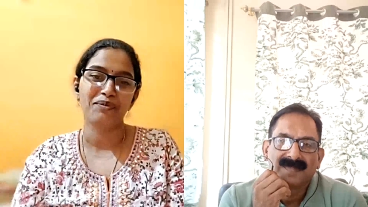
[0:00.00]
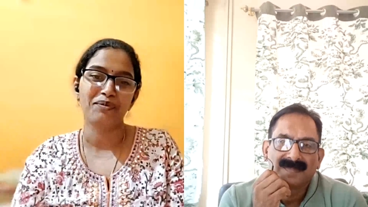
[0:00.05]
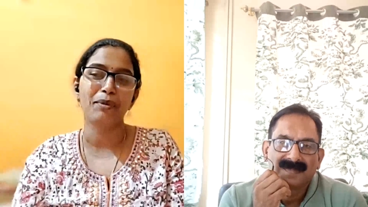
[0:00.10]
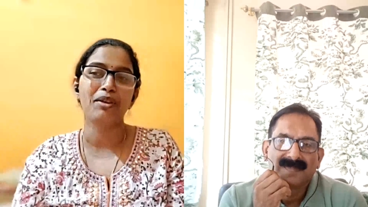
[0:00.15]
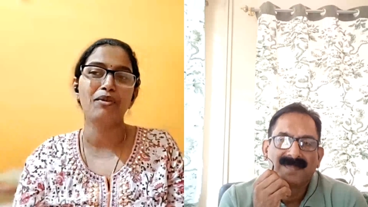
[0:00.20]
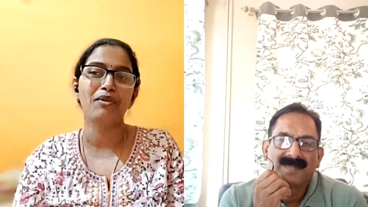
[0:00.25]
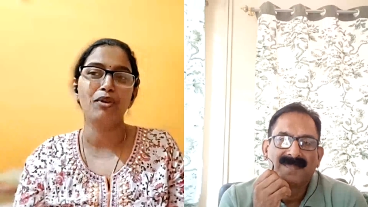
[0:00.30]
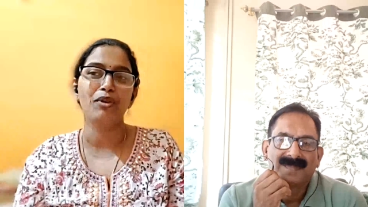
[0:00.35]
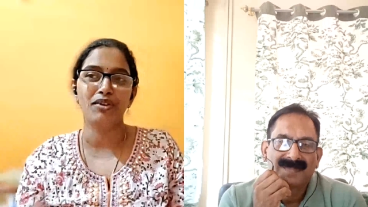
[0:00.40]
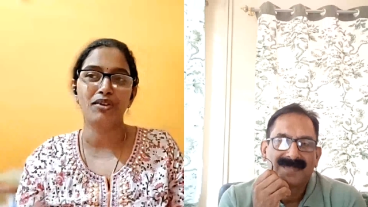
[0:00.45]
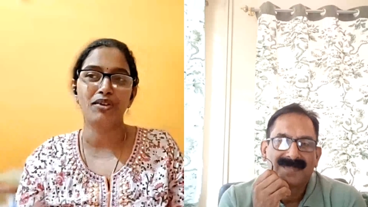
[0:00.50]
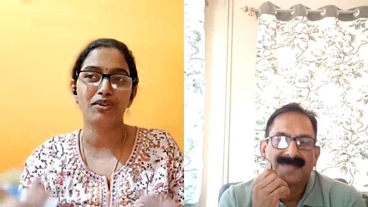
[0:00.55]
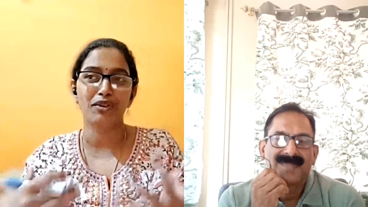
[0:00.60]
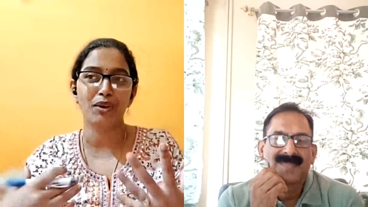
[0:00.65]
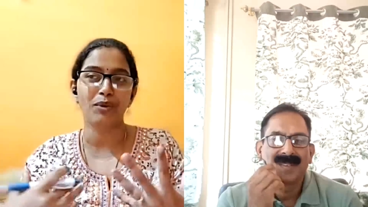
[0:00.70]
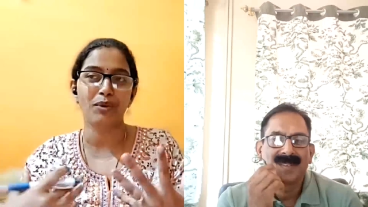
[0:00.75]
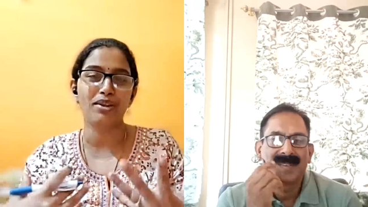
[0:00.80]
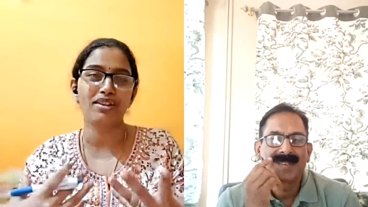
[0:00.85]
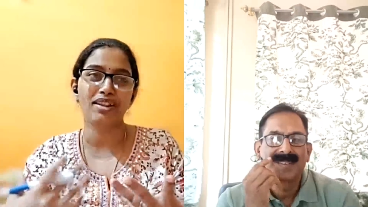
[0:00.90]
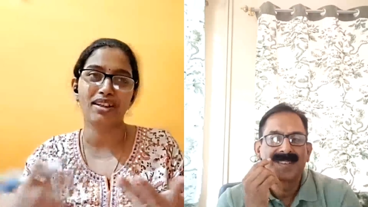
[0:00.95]
Speaker 1: Maybe
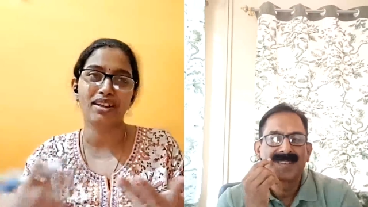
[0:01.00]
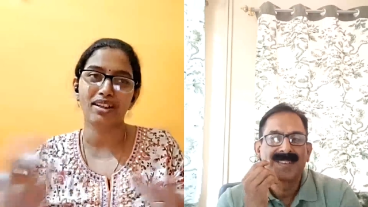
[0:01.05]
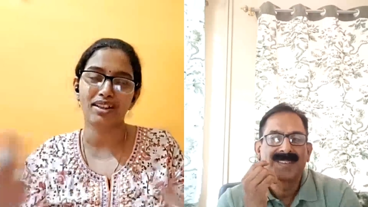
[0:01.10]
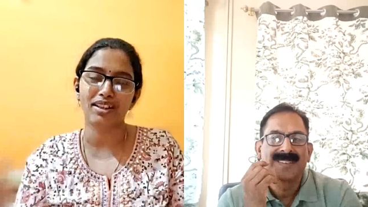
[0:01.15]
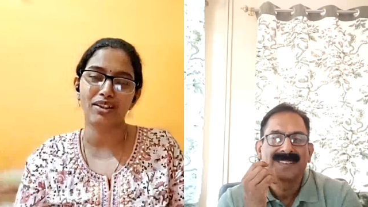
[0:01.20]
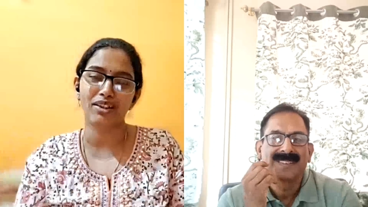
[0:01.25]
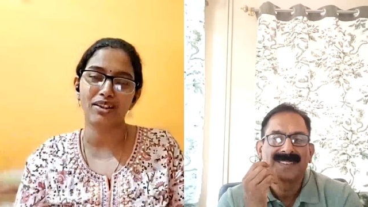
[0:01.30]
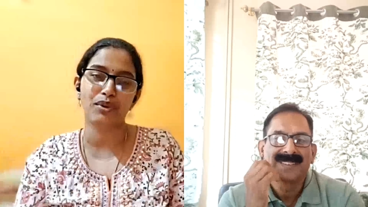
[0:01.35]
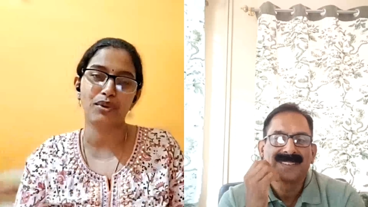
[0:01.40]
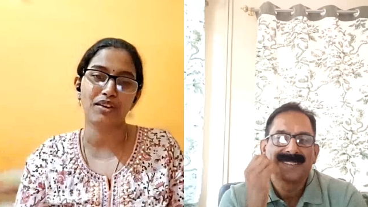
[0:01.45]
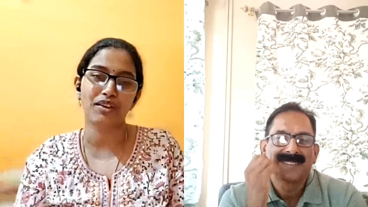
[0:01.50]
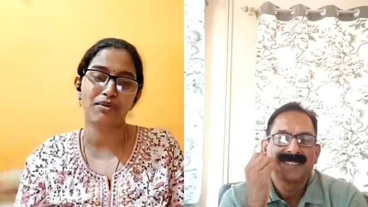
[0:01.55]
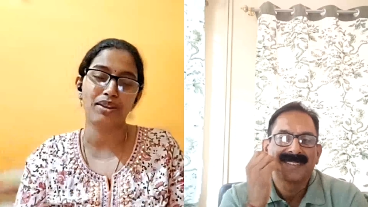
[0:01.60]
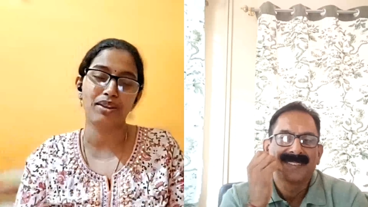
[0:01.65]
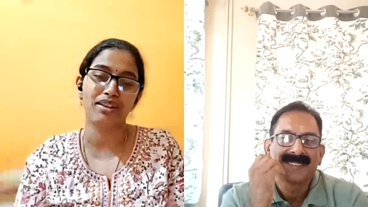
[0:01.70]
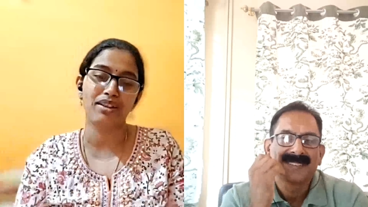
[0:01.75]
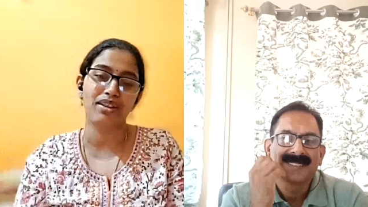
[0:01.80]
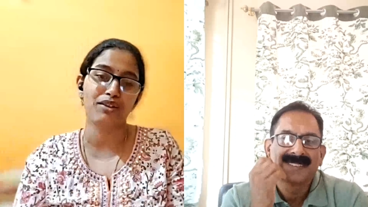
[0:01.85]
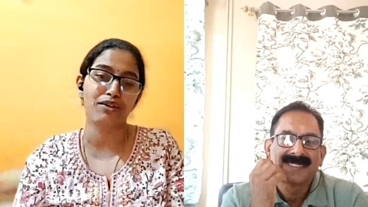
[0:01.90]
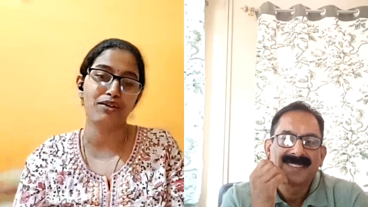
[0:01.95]
if I was single, it would have
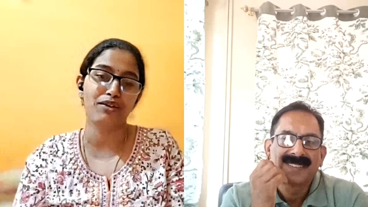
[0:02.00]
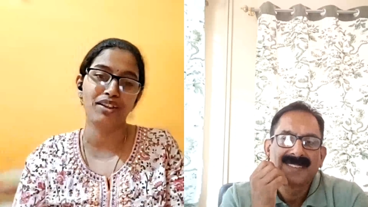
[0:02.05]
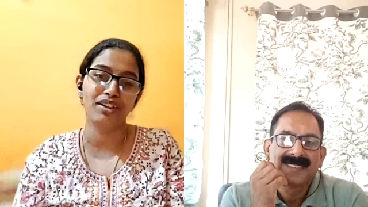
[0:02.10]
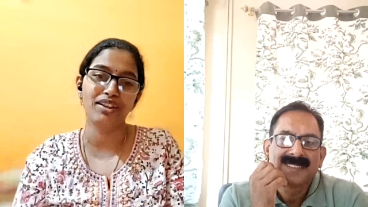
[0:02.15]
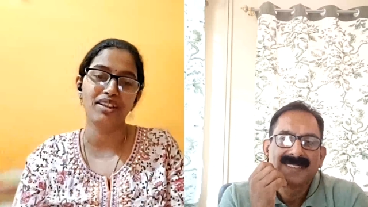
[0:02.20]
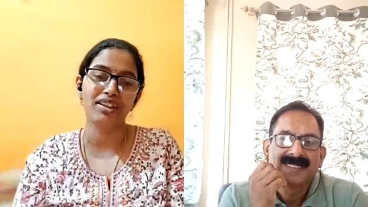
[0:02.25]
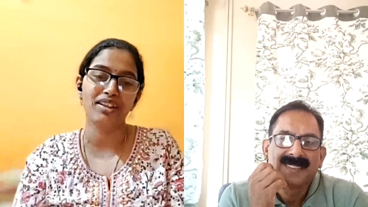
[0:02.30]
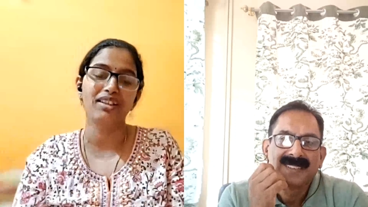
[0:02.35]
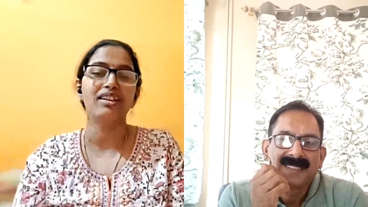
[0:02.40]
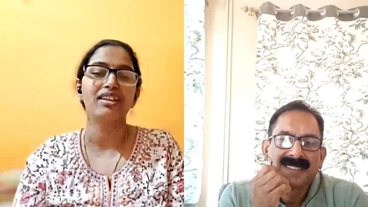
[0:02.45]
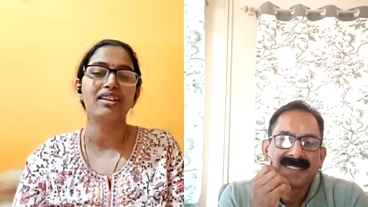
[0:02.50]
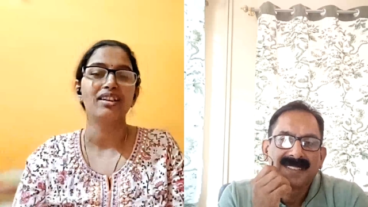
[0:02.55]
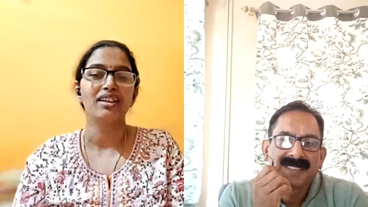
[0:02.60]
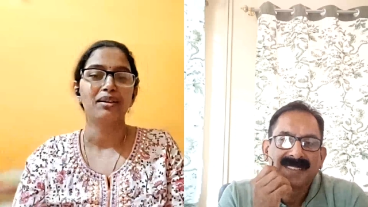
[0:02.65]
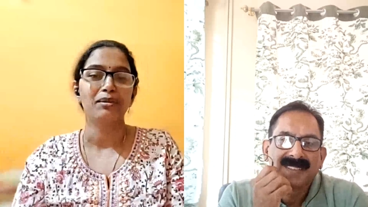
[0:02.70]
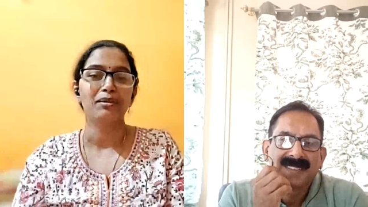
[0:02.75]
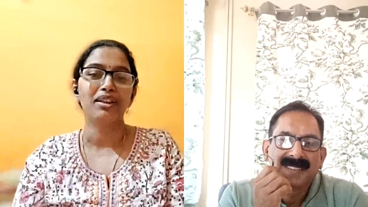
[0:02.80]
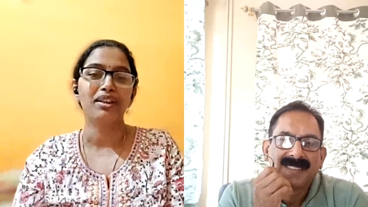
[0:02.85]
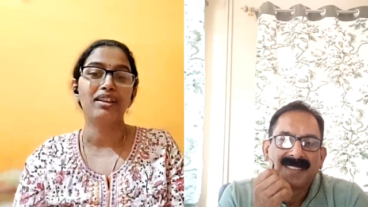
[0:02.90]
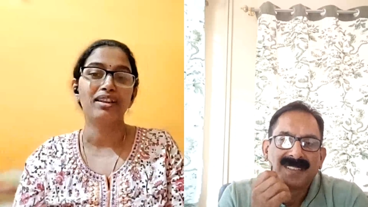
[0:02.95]
been different.
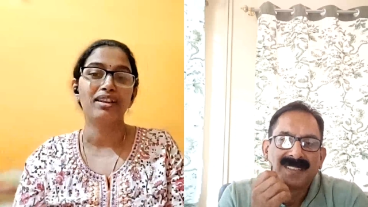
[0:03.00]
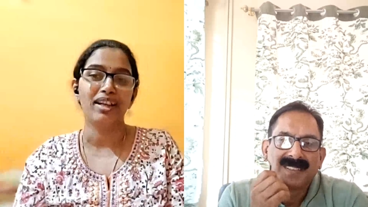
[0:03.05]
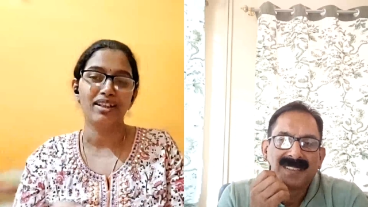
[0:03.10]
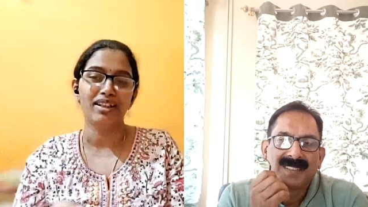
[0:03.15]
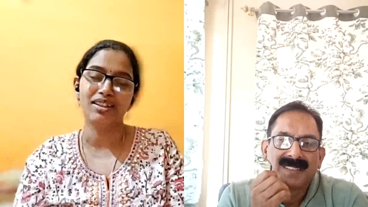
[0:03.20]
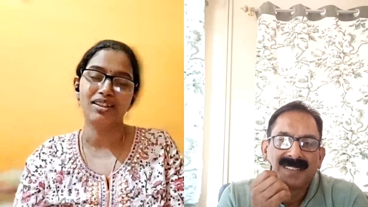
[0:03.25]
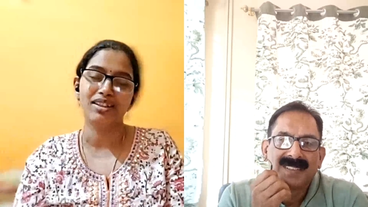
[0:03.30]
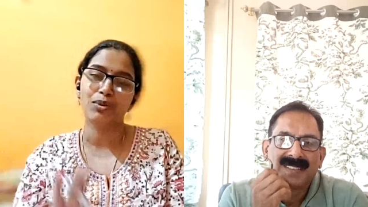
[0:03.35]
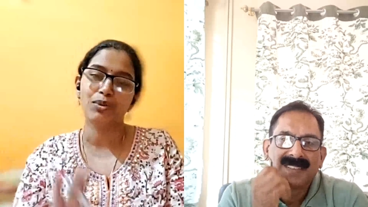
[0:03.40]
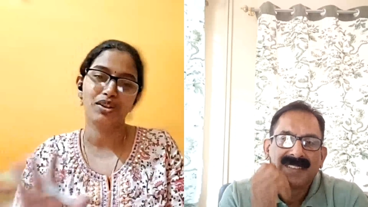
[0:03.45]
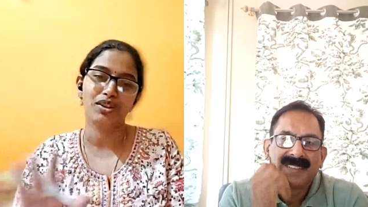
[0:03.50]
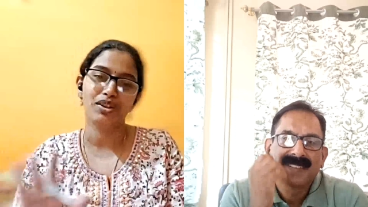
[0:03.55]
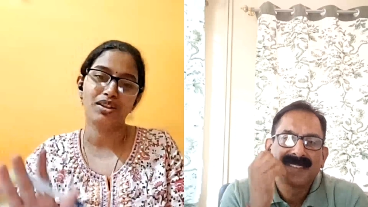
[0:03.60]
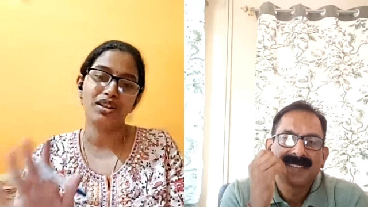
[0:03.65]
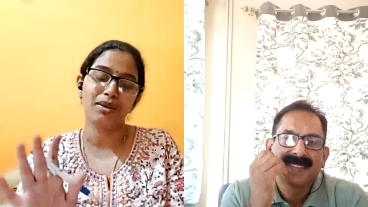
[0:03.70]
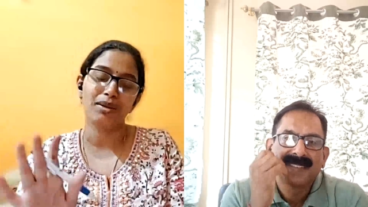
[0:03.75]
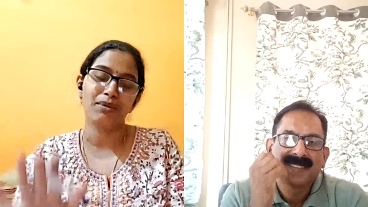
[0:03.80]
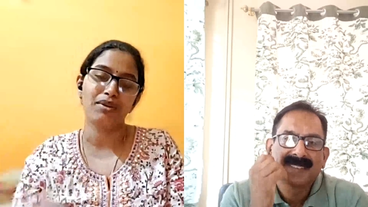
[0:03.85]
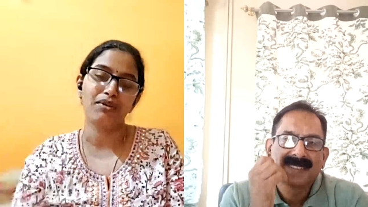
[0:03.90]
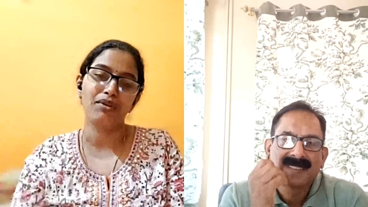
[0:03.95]
But in that
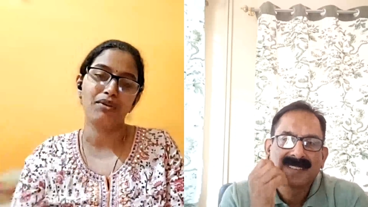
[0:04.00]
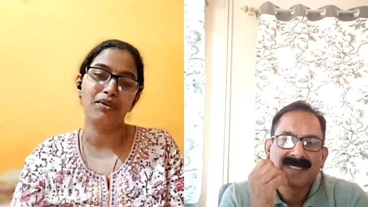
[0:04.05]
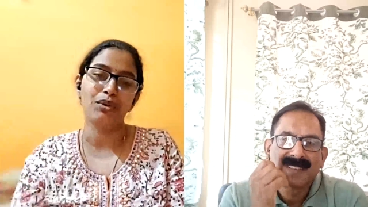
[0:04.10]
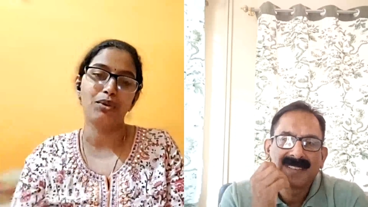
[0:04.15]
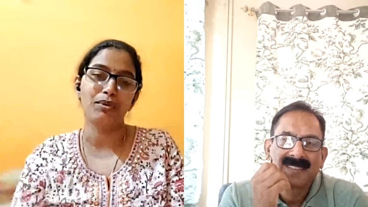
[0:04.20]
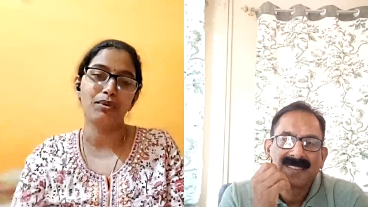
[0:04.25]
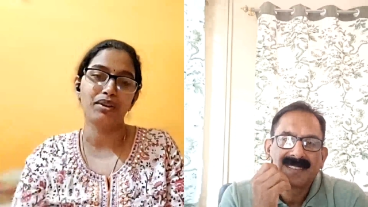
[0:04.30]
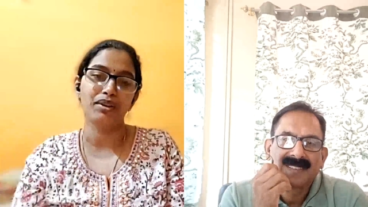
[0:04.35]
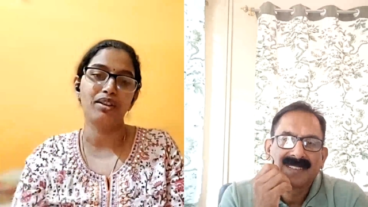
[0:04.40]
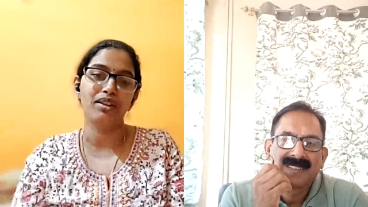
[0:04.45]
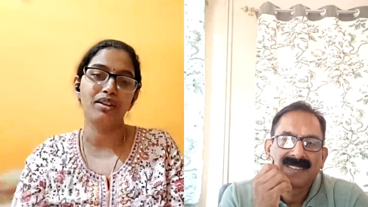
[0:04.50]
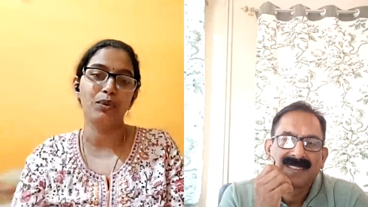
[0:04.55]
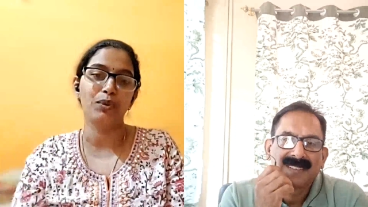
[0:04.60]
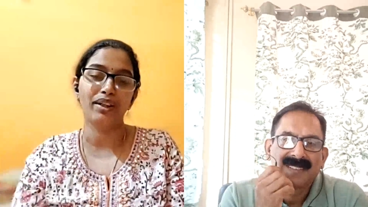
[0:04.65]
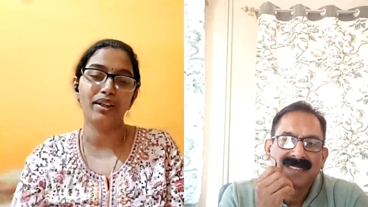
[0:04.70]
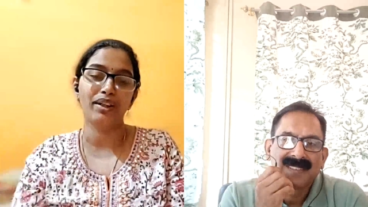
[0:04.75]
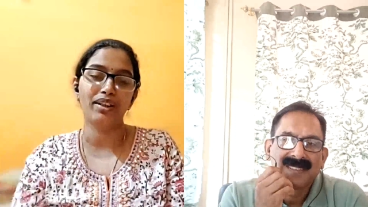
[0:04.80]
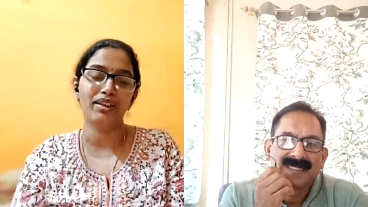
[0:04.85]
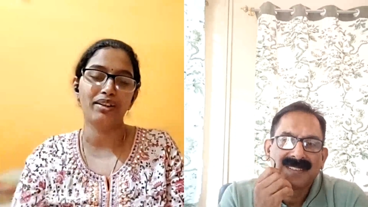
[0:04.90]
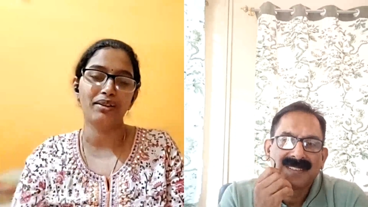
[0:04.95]
situation, I prefer to be
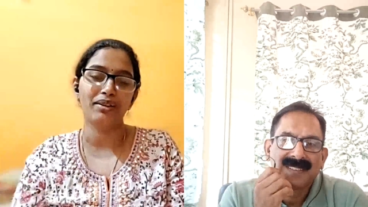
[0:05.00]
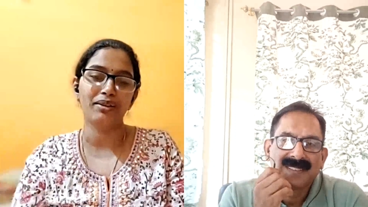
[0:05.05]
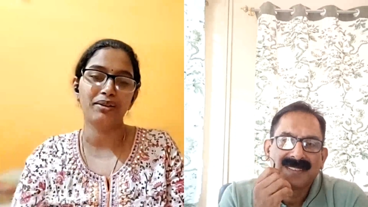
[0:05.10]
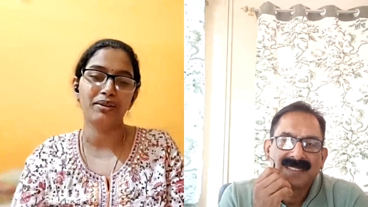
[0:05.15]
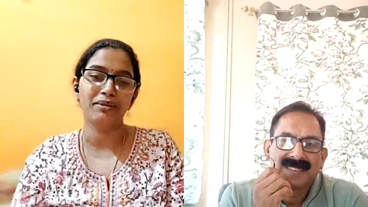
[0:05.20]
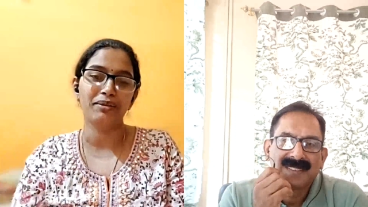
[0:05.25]
quiet.